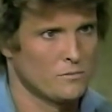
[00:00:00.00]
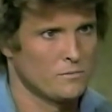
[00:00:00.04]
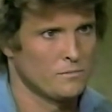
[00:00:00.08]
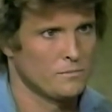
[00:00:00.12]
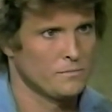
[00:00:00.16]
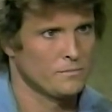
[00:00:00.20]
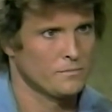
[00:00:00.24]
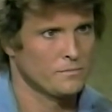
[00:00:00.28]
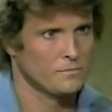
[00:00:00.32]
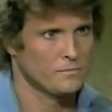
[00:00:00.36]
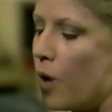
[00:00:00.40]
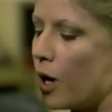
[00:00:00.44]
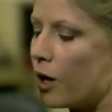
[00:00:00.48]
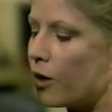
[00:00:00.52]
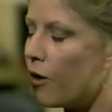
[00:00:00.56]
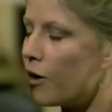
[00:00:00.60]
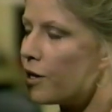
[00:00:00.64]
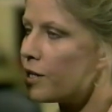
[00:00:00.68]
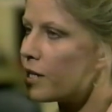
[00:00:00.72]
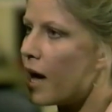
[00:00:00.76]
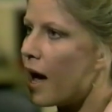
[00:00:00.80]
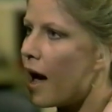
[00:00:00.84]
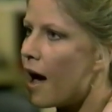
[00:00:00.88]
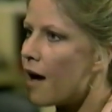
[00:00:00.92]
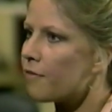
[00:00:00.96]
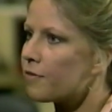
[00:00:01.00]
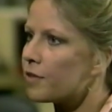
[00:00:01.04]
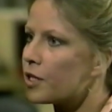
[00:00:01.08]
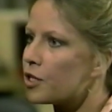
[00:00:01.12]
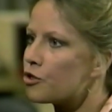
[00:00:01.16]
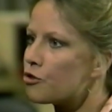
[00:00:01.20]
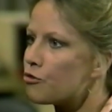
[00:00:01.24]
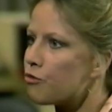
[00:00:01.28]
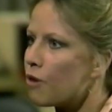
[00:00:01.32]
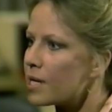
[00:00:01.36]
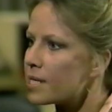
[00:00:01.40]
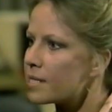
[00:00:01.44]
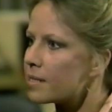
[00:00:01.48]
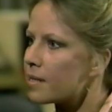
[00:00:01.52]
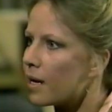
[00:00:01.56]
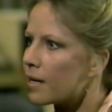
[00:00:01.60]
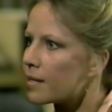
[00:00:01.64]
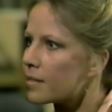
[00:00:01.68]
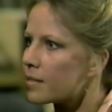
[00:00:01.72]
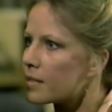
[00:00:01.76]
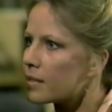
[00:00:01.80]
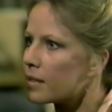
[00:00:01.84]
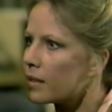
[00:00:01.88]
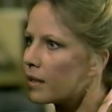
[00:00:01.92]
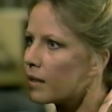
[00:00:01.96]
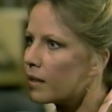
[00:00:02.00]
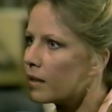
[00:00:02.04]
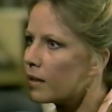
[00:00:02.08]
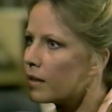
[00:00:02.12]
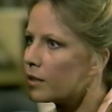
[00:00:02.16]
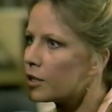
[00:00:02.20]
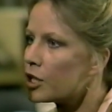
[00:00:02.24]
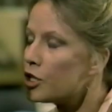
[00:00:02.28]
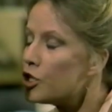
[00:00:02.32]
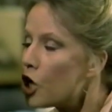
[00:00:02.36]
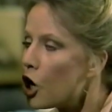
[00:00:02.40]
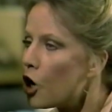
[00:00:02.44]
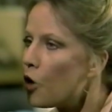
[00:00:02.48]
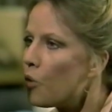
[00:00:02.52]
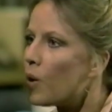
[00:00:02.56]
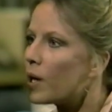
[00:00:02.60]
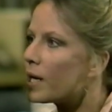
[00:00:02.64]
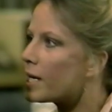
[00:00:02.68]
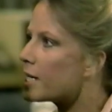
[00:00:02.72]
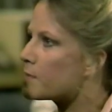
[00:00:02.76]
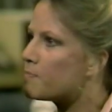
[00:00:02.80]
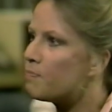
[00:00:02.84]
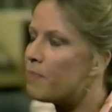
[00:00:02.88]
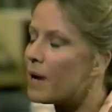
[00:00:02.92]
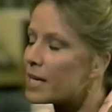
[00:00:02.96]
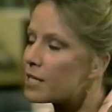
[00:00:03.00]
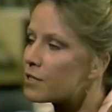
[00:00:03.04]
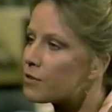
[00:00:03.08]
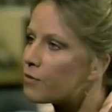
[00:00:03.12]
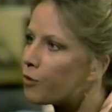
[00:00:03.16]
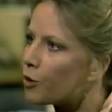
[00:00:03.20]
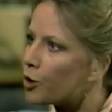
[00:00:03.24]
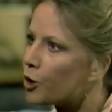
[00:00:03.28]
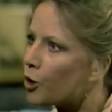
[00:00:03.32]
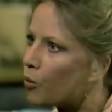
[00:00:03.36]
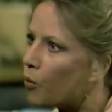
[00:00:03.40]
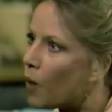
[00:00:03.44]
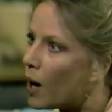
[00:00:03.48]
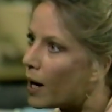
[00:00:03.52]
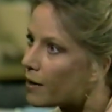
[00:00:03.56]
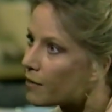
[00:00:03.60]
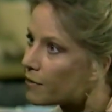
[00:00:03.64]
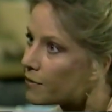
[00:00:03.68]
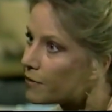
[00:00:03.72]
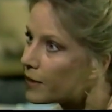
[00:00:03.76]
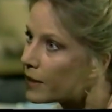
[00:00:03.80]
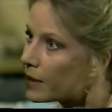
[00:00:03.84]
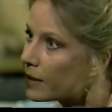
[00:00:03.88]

But you are going to have to trust us to know what is best for your wife.